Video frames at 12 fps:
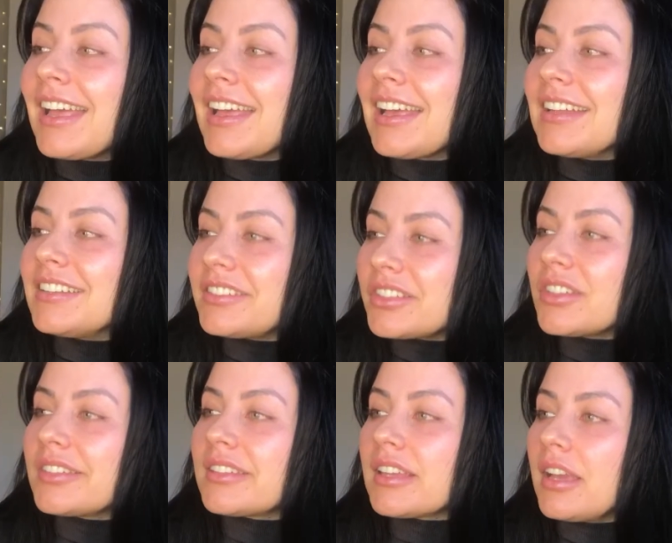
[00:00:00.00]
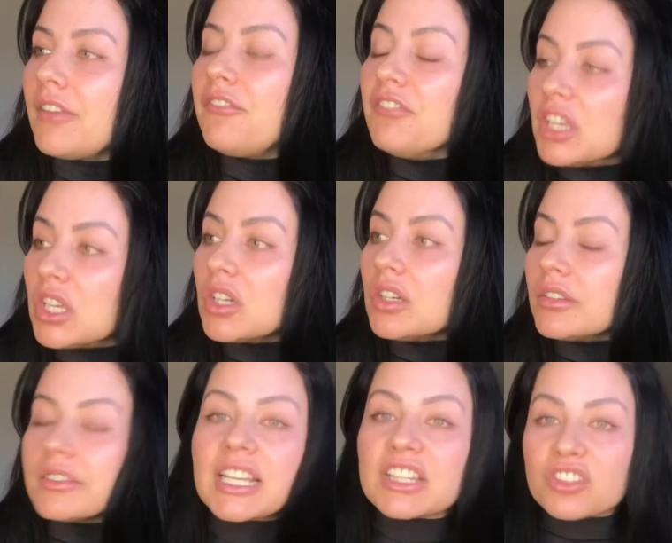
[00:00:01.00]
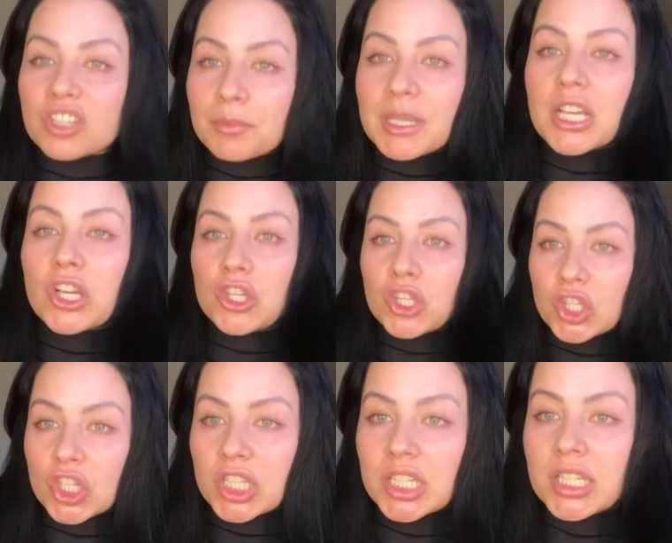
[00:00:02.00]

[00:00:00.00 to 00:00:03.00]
It's just, it feels like it's gonna be a good,